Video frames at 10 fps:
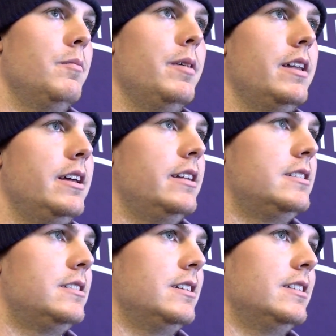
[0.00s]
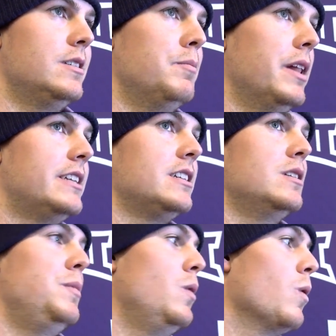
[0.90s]
man, it's a
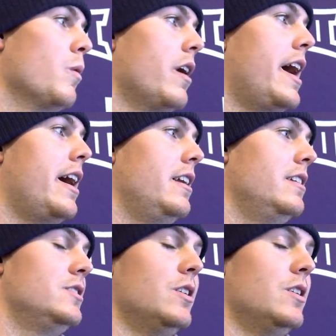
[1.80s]
blessing to be where we're at.